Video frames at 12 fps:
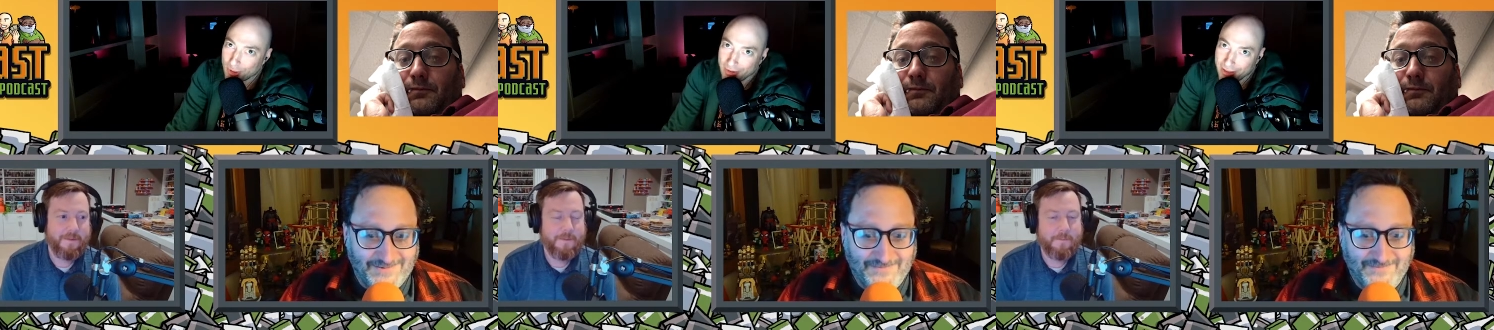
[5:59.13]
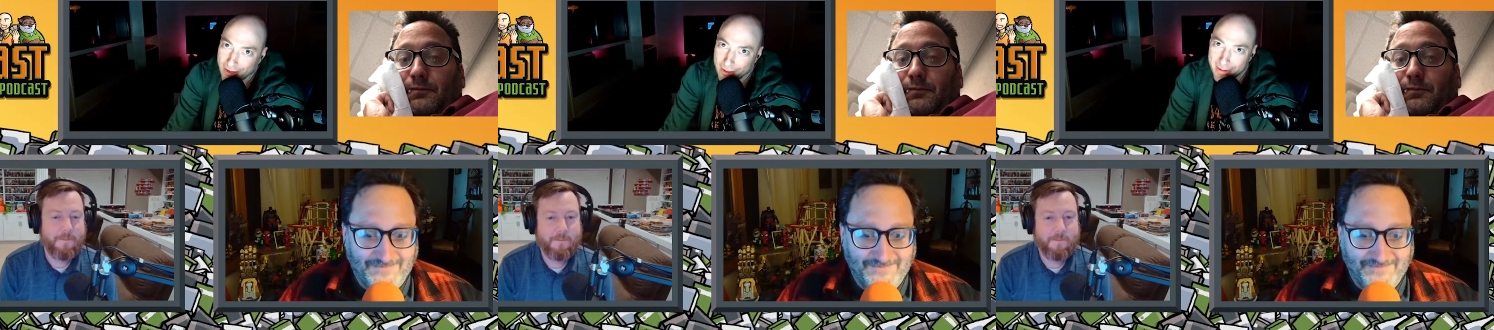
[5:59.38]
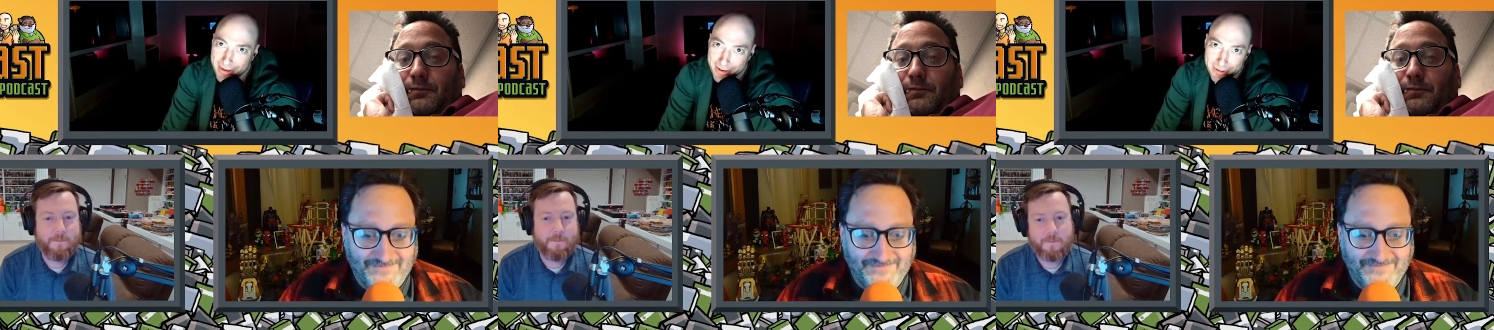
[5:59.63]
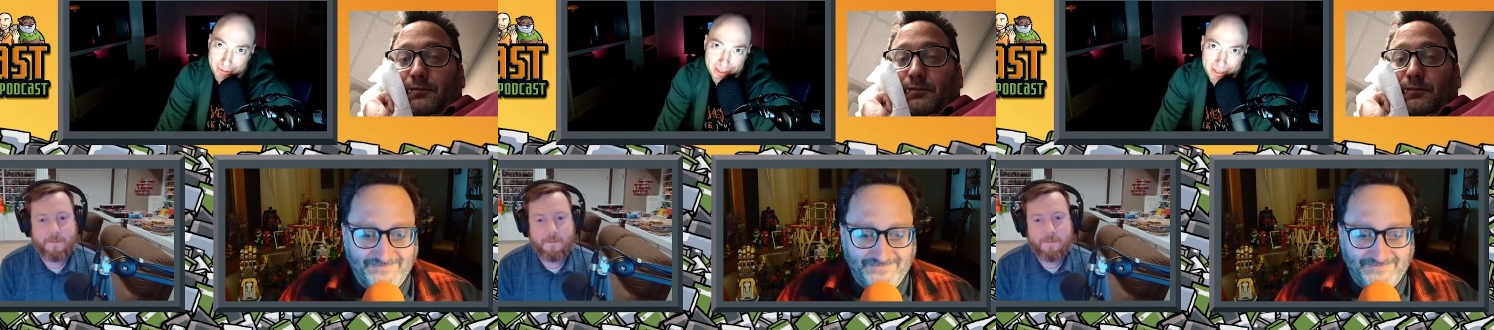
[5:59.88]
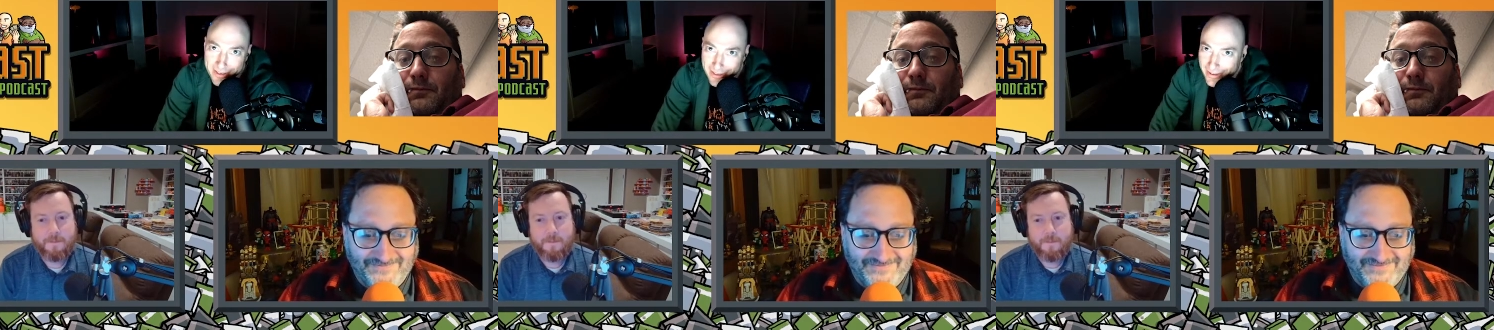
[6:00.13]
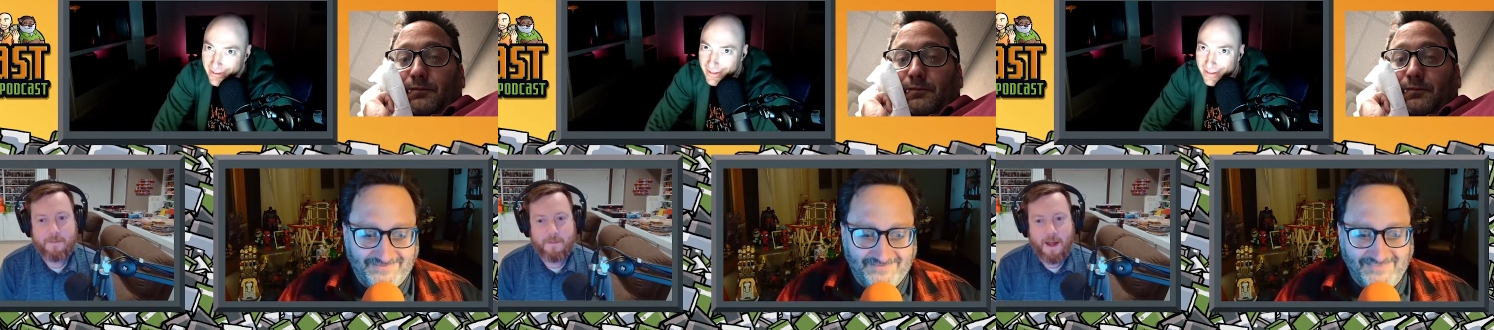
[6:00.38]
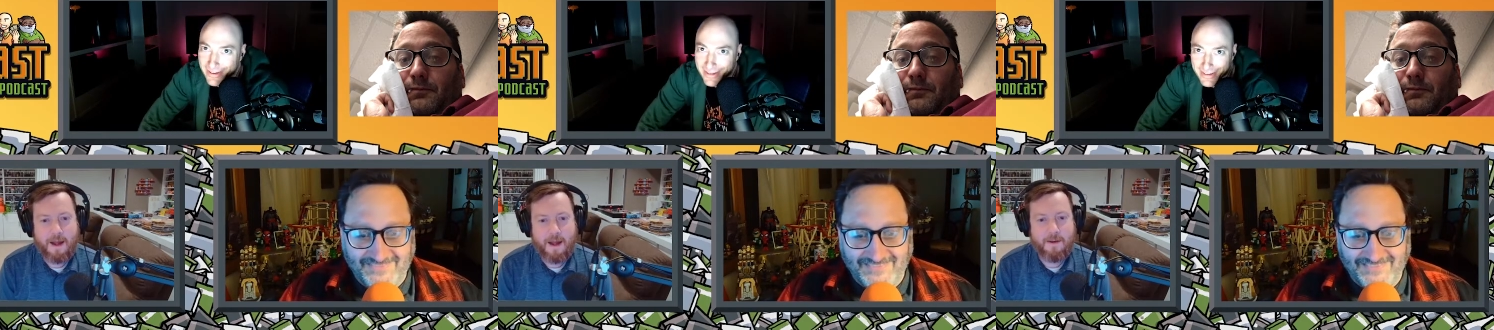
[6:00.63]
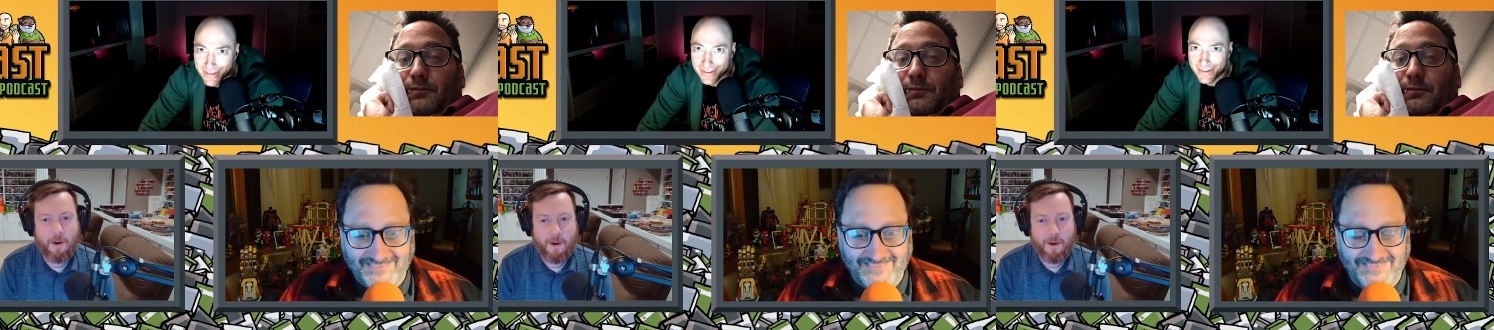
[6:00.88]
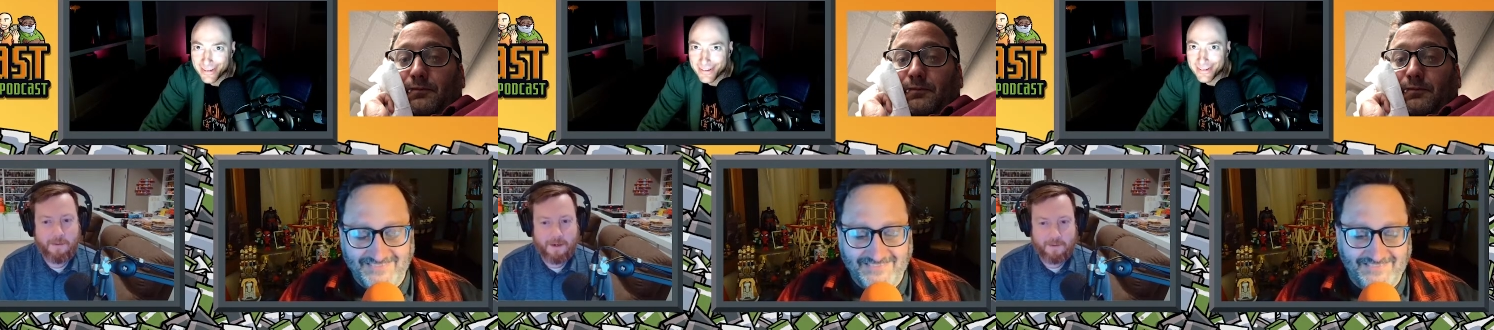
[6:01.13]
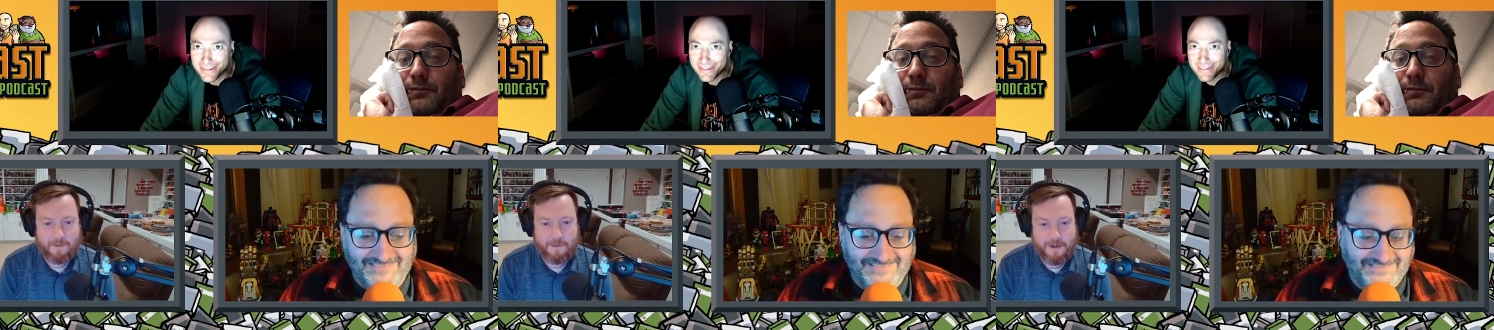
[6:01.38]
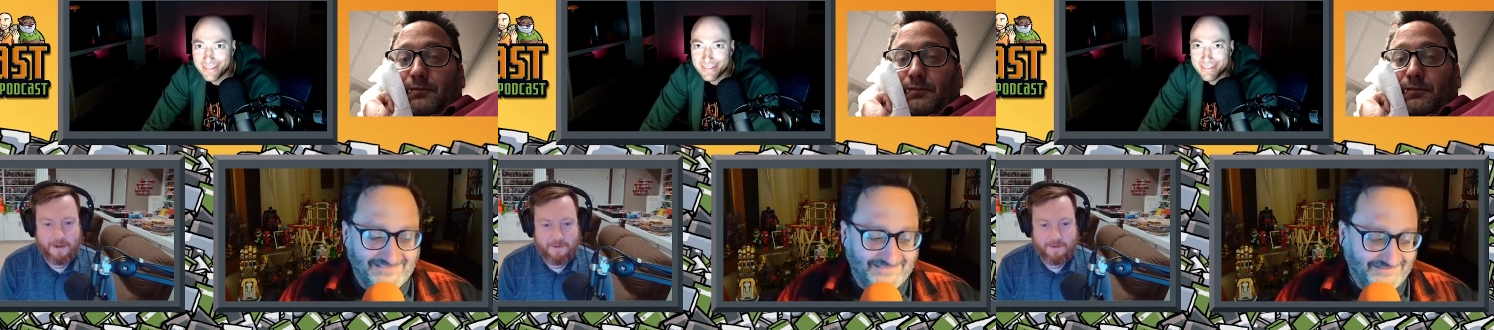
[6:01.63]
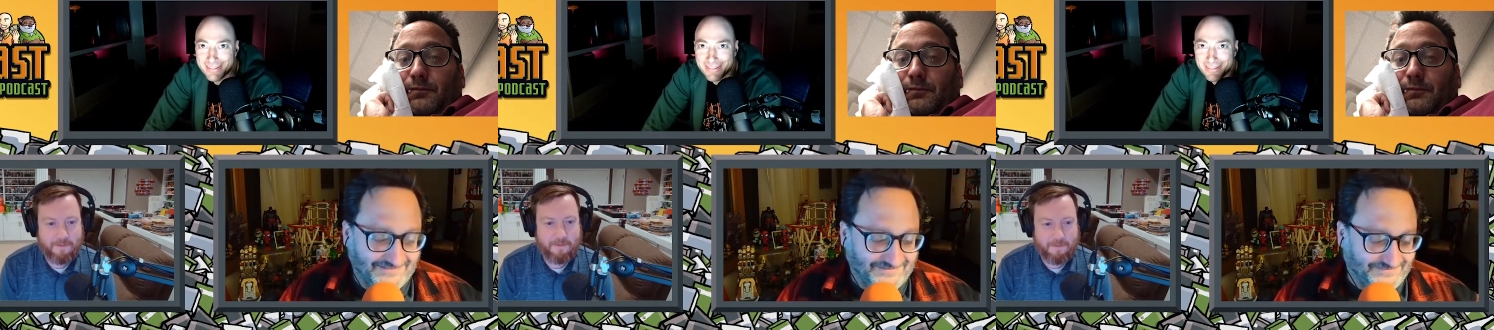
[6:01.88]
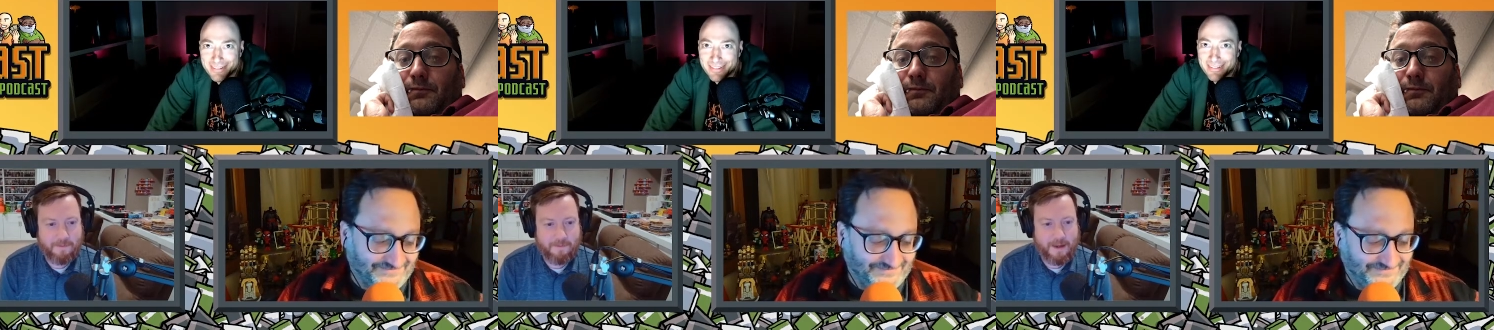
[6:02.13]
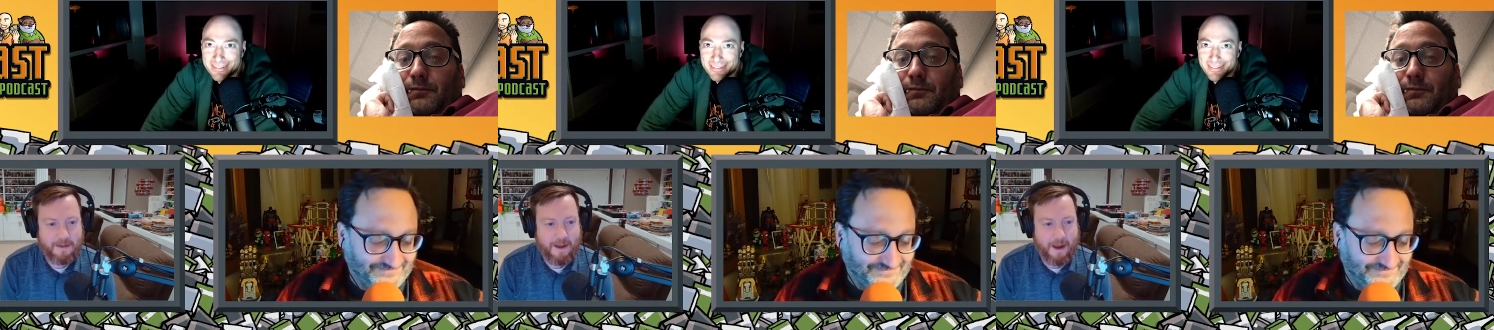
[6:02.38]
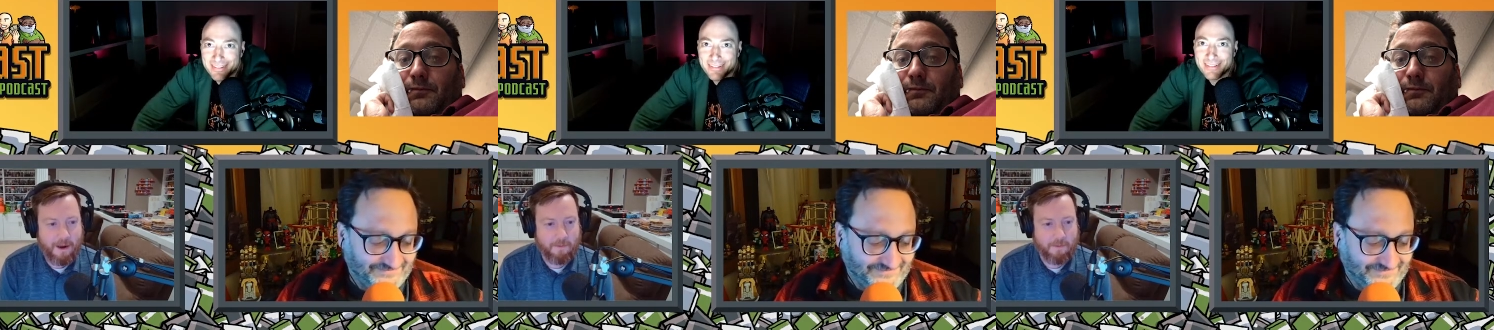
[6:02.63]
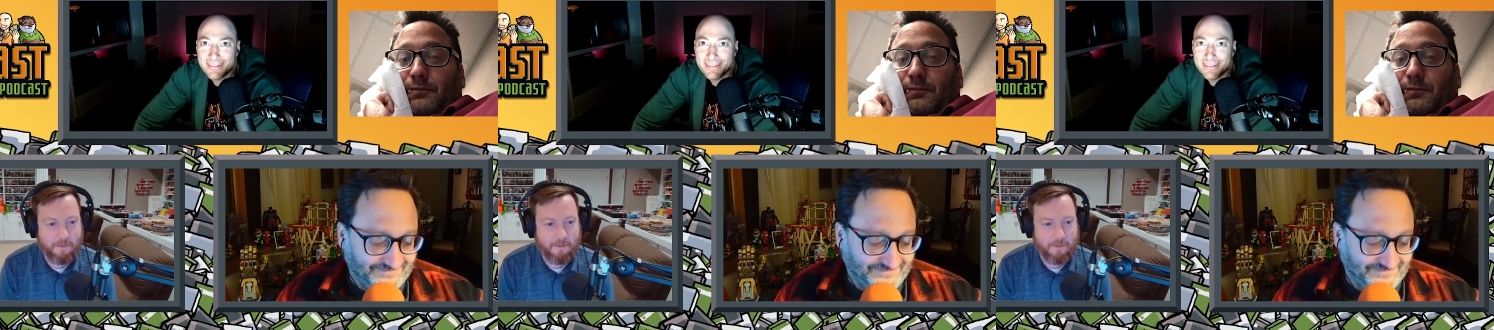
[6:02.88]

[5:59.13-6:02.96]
Speaker 1: that up out of nowhere.
Speaker 2: I no, I think it's it's it's out there